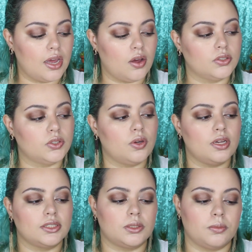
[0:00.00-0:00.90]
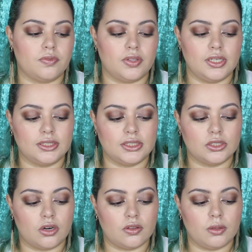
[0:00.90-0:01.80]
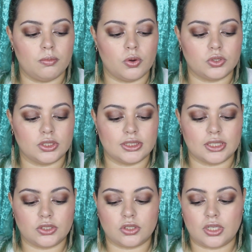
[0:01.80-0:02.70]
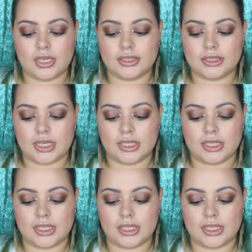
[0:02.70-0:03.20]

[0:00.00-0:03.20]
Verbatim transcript: I also got some of these. These are the motion sensor lights,